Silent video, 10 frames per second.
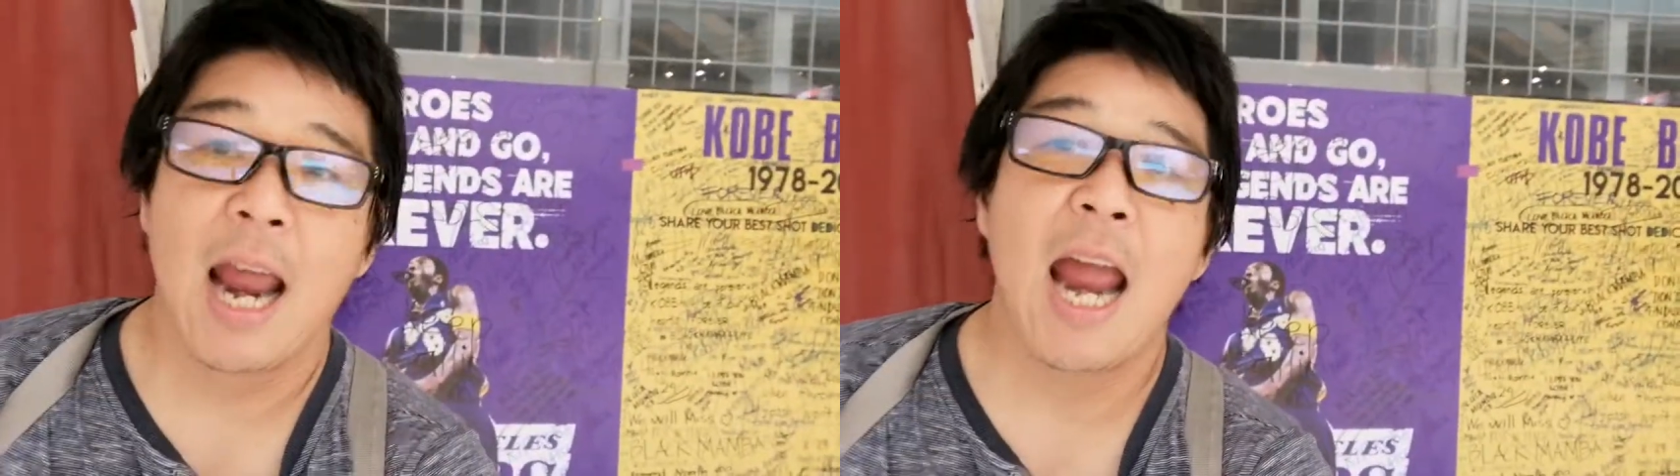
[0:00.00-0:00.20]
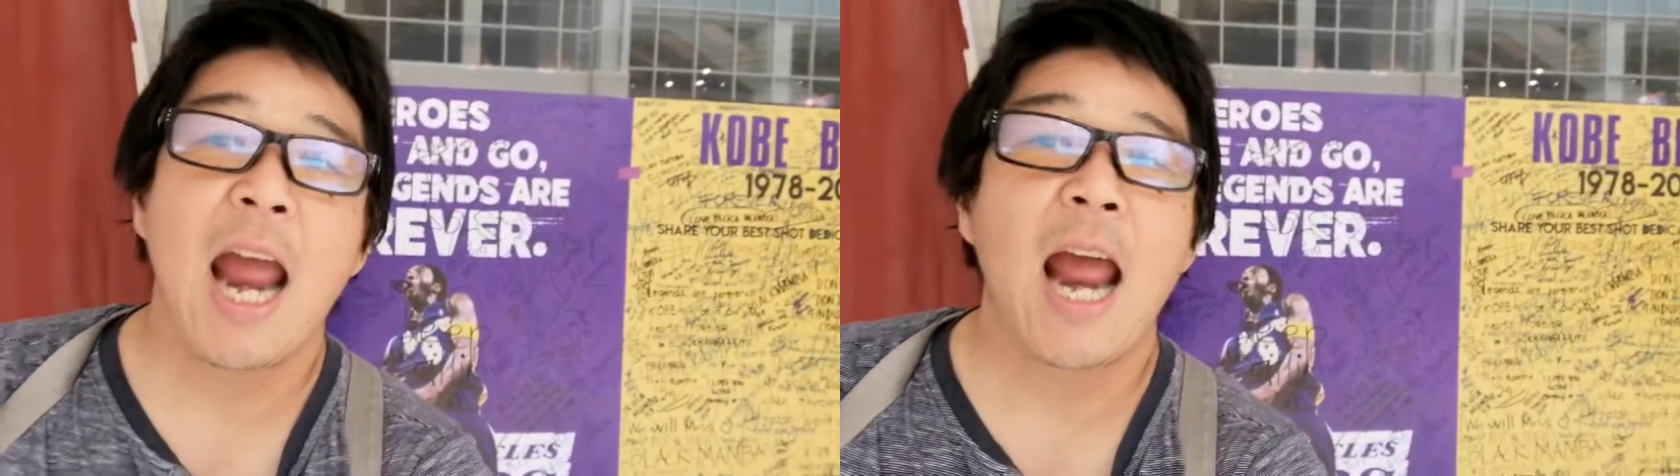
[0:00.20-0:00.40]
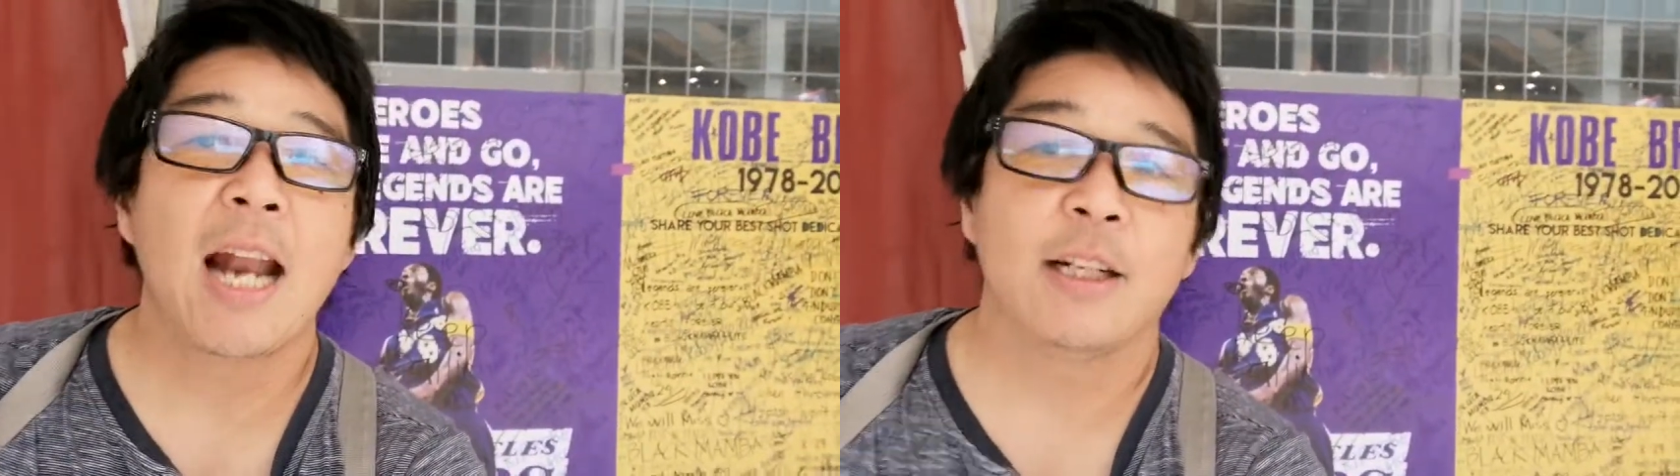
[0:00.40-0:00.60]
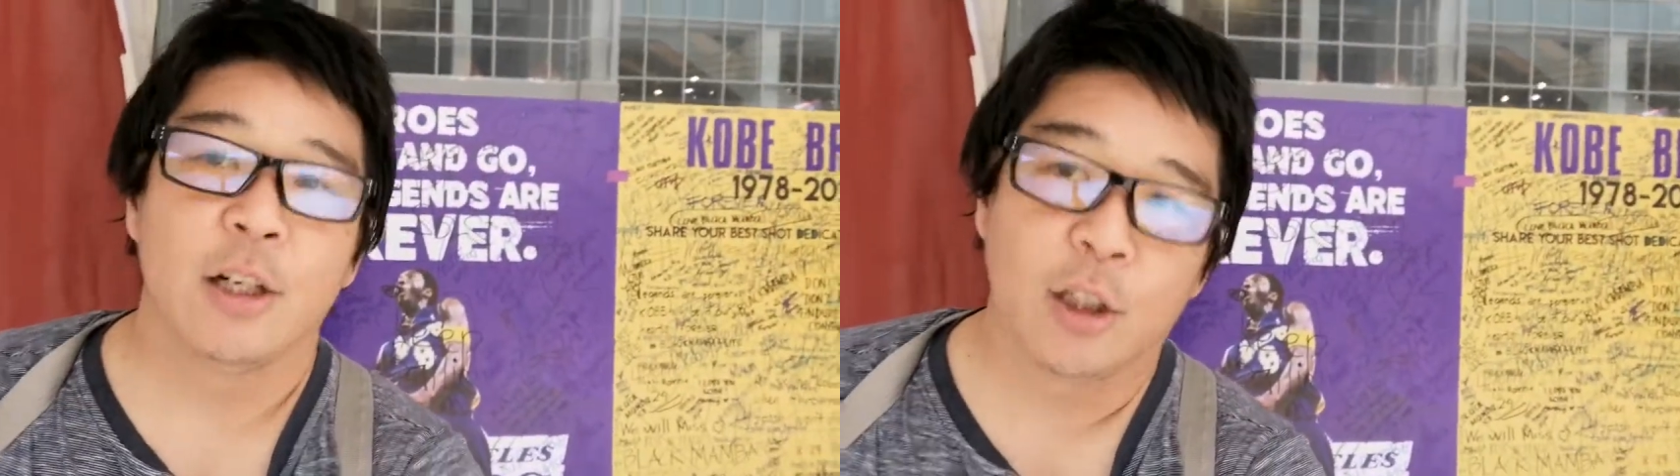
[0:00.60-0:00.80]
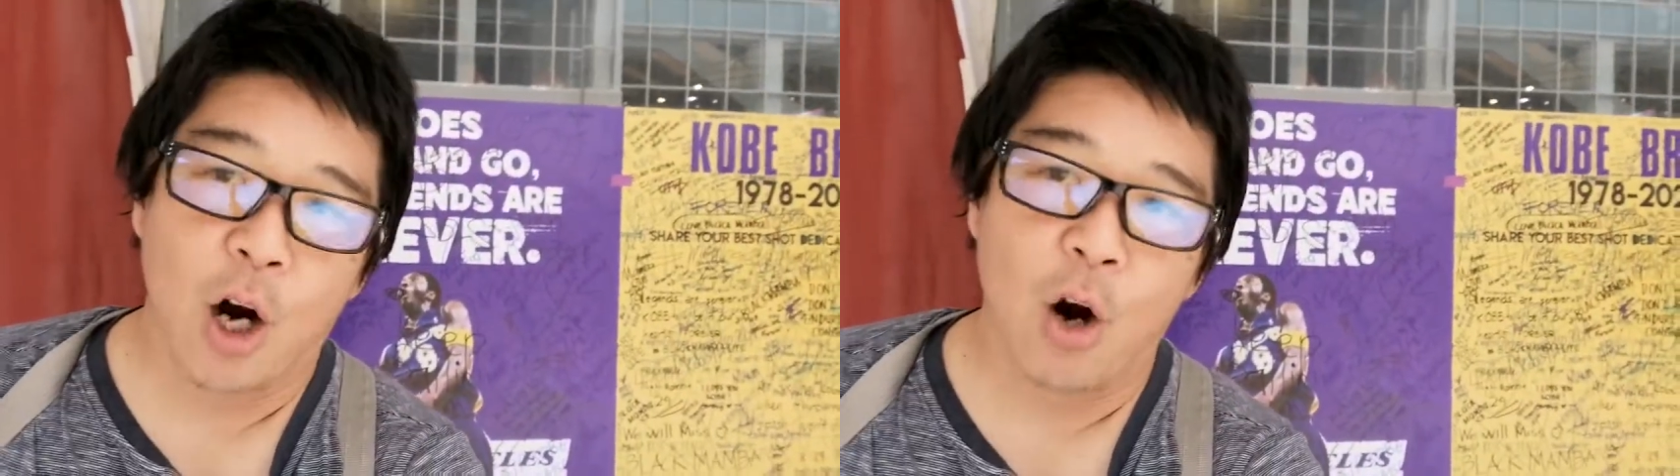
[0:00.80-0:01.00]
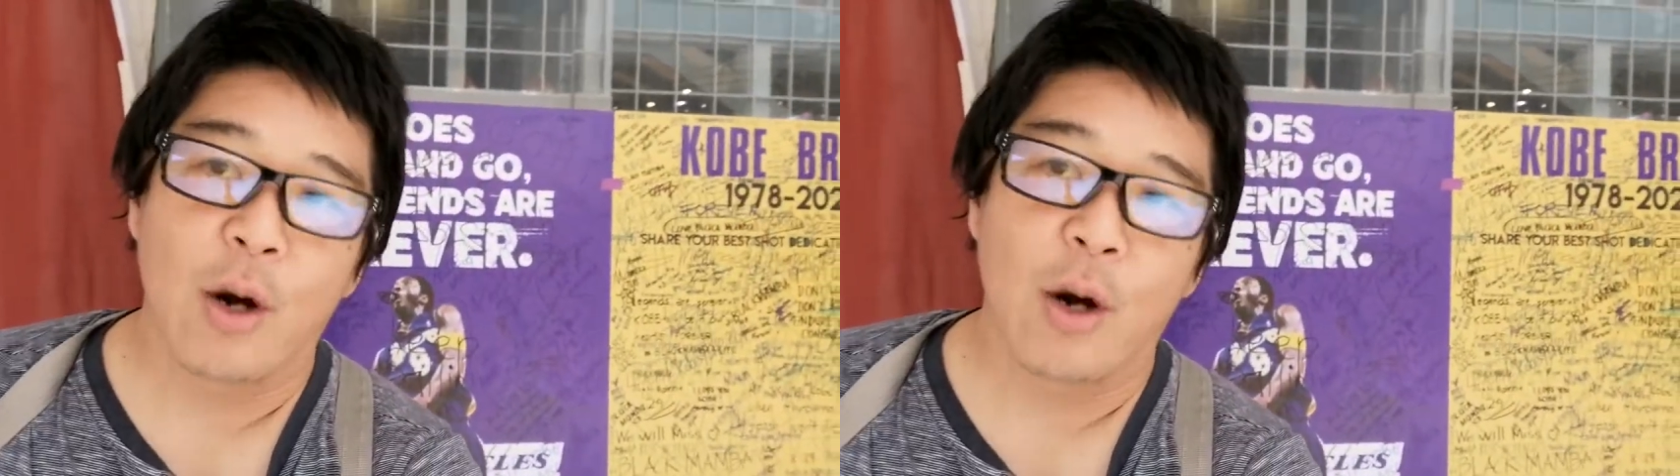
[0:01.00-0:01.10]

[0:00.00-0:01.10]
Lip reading: and to go